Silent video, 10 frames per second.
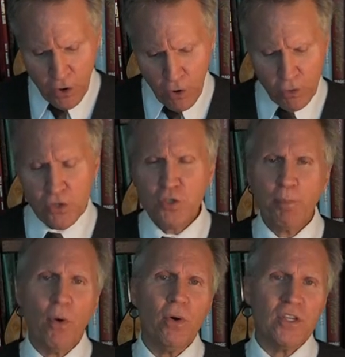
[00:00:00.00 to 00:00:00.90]
Hocus
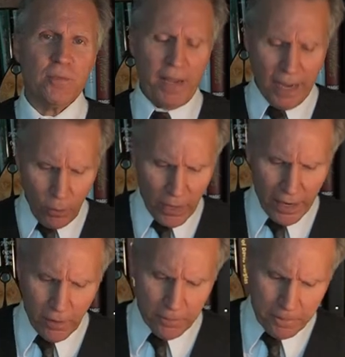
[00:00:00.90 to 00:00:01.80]
Pocus,
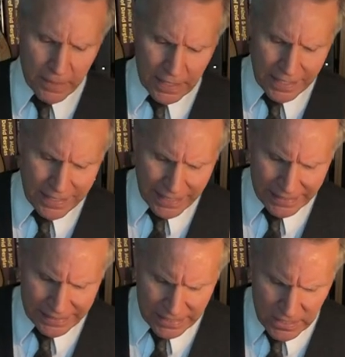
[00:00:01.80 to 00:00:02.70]
Powwow,
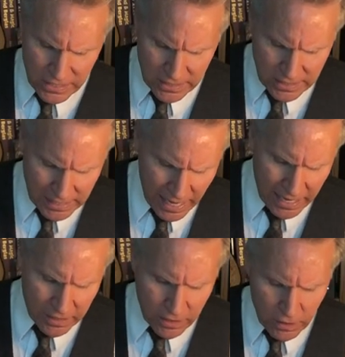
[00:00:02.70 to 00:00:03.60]

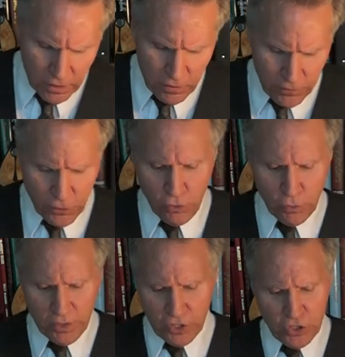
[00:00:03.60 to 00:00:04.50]
1968,
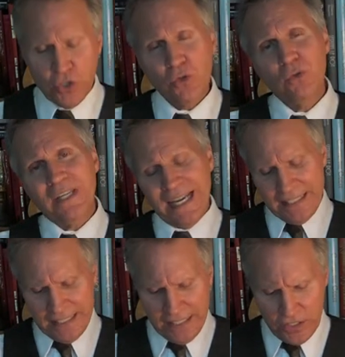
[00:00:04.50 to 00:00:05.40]
Feud with a Dude,
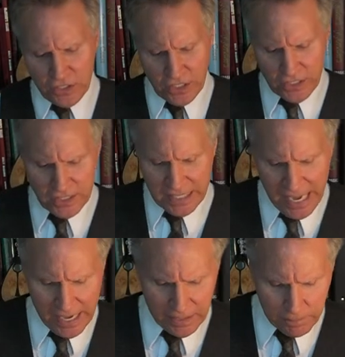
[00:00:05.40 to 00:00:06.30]

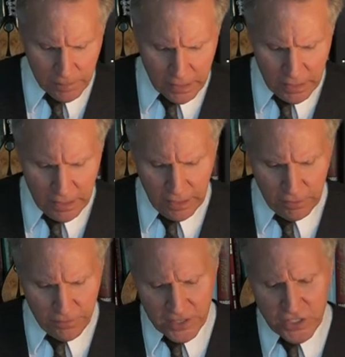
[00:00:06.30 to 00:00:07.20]
1968,
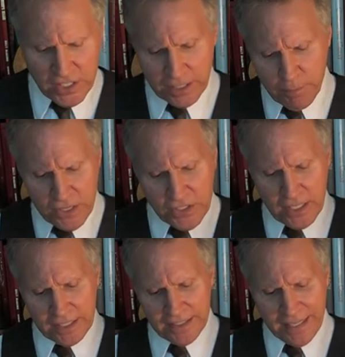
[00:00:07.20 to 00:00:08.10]
Fistic
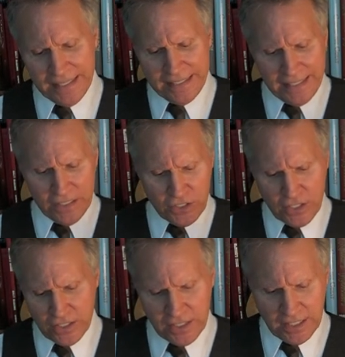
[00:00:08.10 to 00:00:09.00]
Mystic,
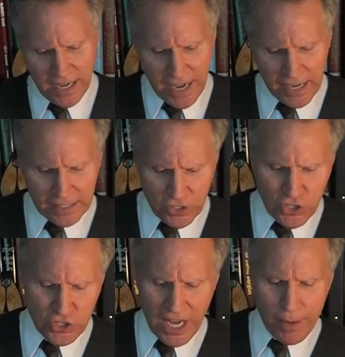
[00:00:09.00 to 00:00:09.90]
1969, and
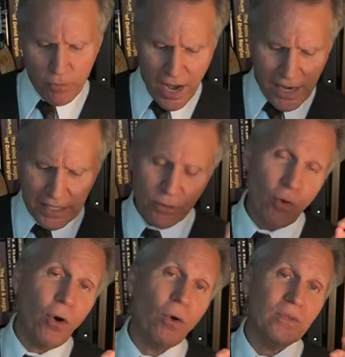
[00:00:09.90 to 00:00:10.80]
Shamrock and
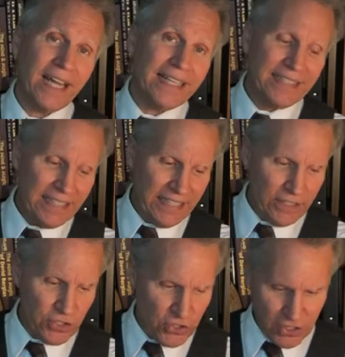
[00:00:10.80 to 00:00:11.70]
Roll,
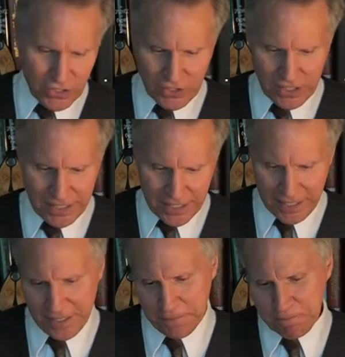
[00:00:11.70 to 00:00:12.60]

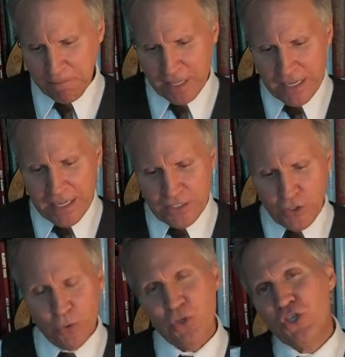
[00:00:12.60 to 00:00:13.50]
1969.
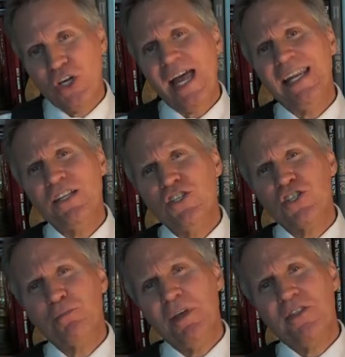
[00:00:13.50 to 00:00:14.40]
So Shannon
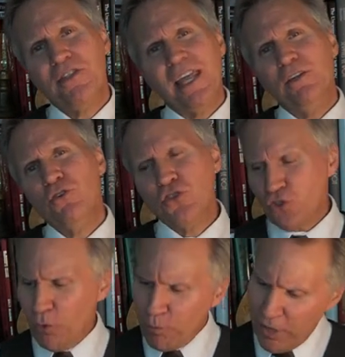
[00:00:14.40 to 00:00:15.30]
Smith, thank you
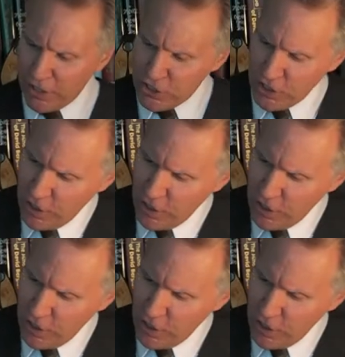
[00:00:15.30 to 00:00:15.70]
so much